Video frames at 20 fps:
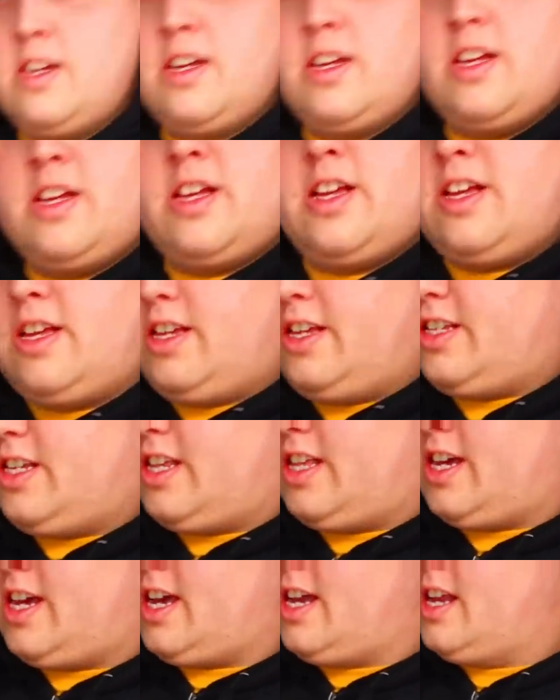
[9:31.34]
Oh, okay. See
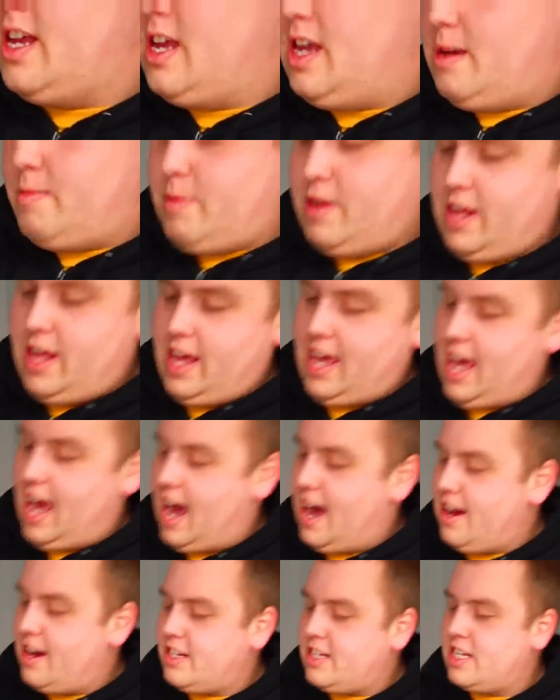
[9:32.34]
that? But like,
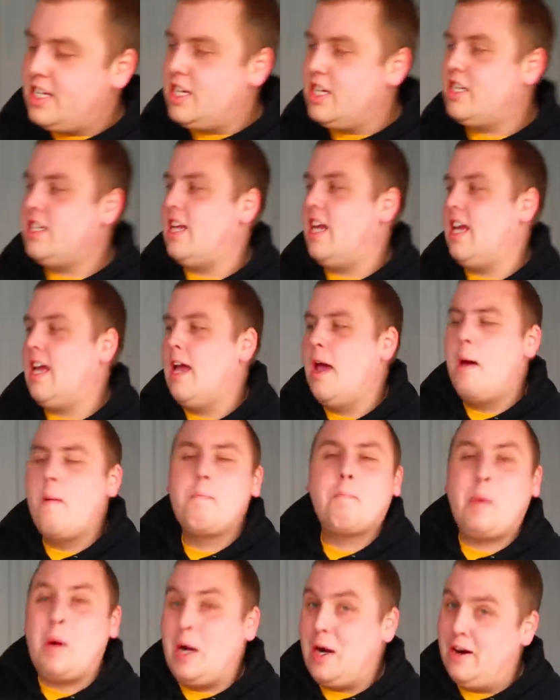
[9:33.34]
how does it just like,
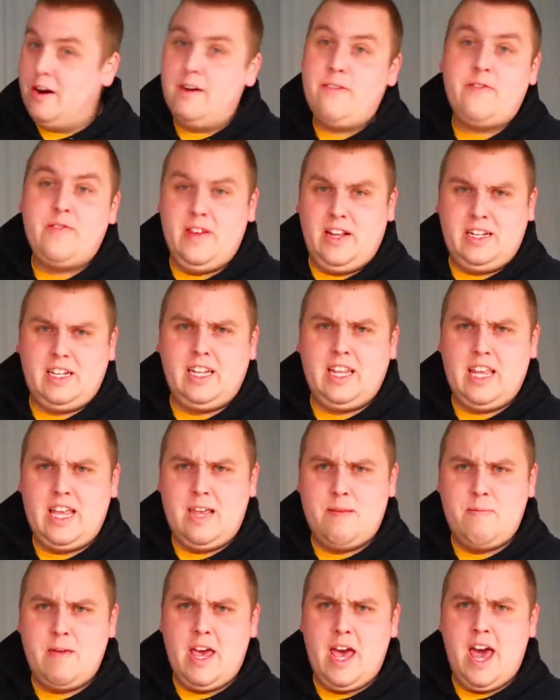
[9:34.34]

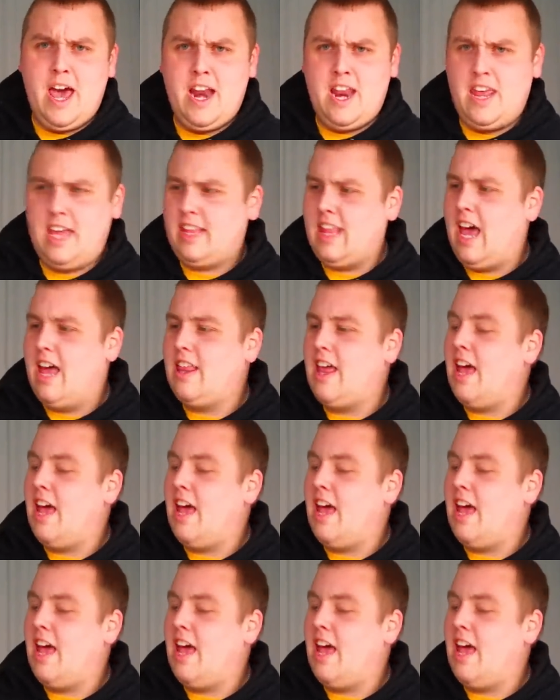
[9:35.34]
perfectly beheaded. Like that,